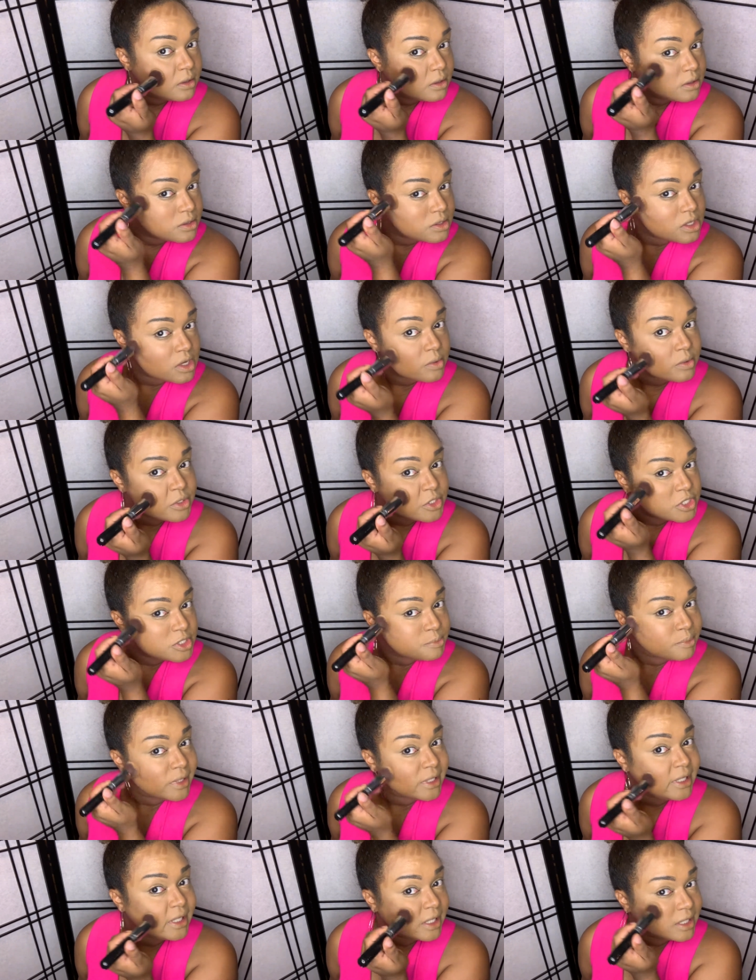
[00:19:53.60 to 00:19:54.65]
So we're just
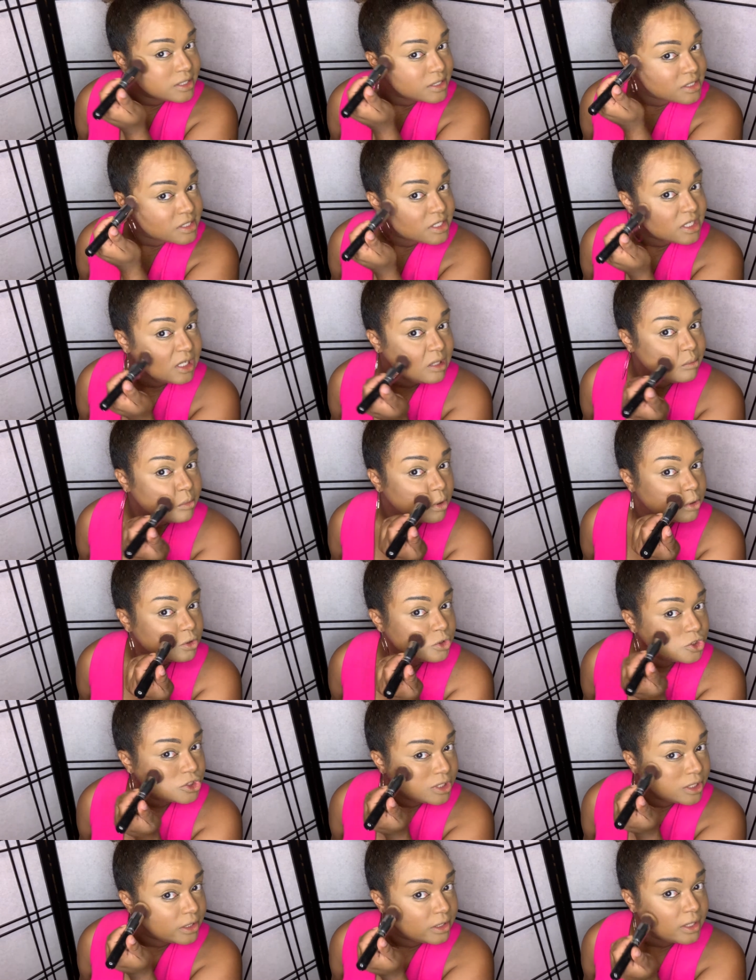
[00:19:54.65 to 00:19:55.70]
blending in a C
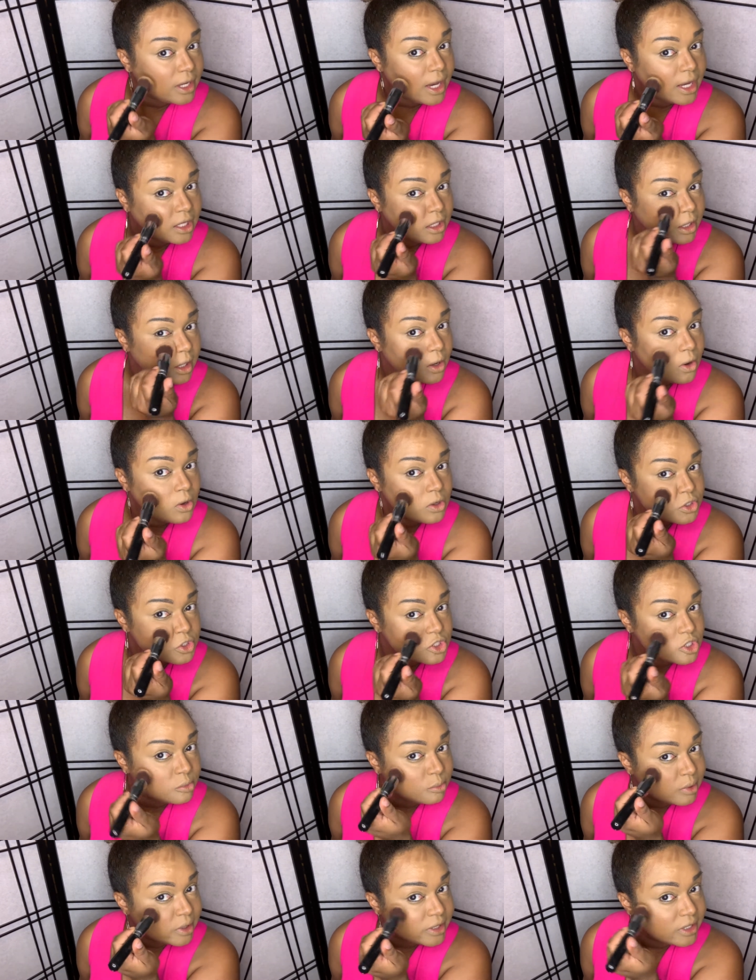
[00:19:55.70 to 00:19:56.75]
motion and also
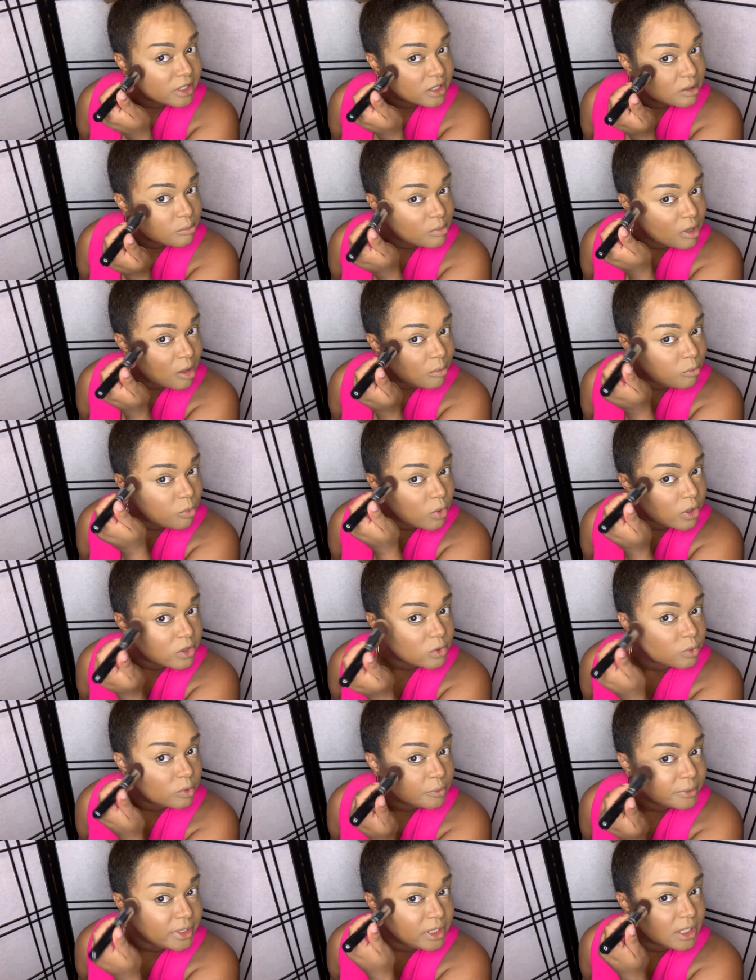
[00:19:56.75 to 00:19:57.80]
blending them upward
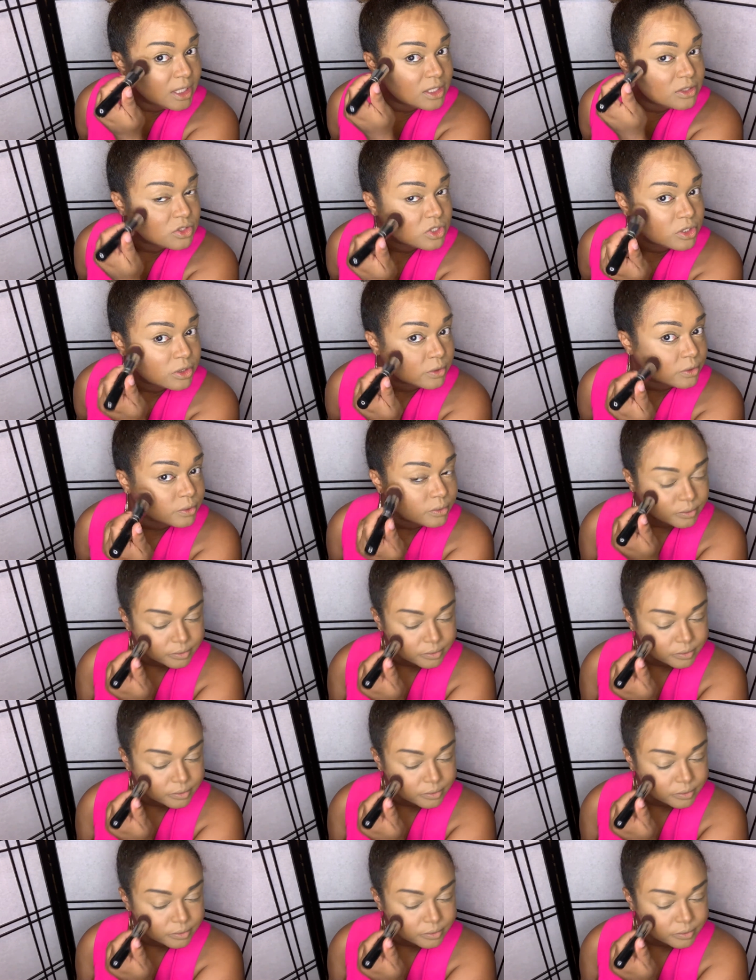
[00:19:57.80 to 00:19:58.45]
when we need to.